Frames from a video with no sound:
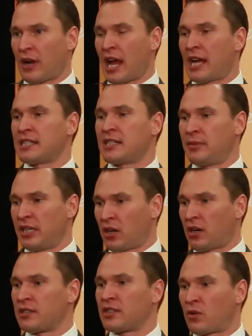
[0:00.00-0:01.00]
has to be
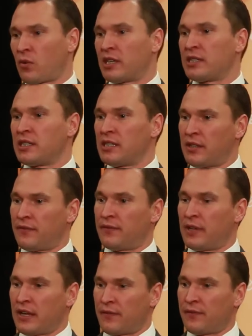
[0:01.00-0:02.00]
consequences
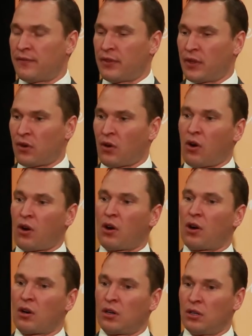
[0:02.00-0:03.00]
if there
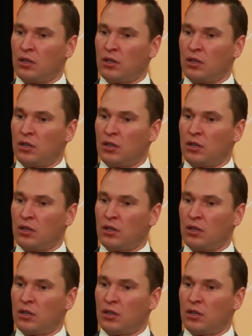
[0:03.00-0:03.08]
are